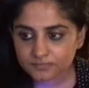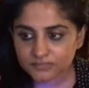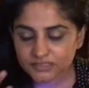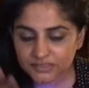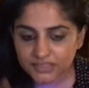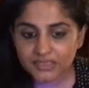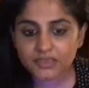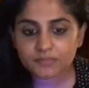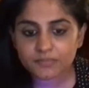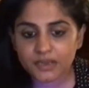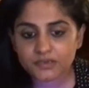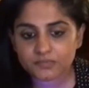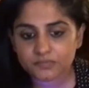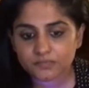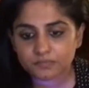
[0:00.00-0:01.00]
the thing
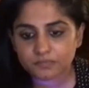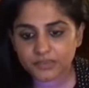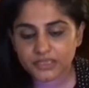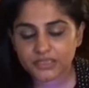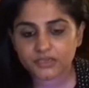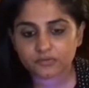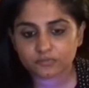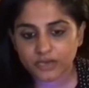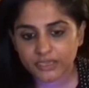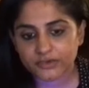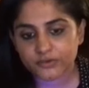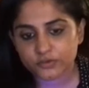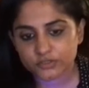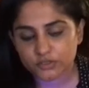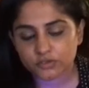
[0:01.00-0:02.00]
about being a
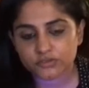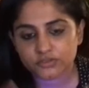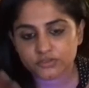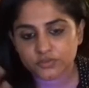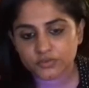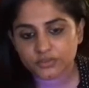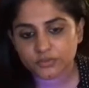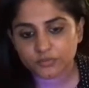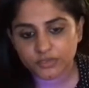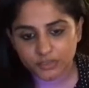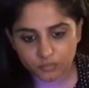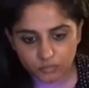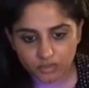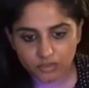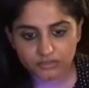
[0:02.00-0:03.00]
writer who's also in the
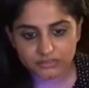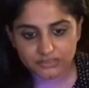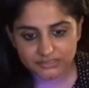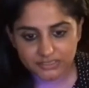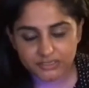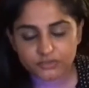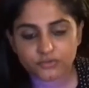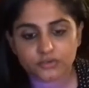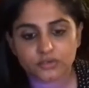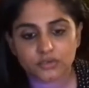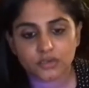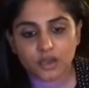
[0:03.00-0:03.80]
real world is that you're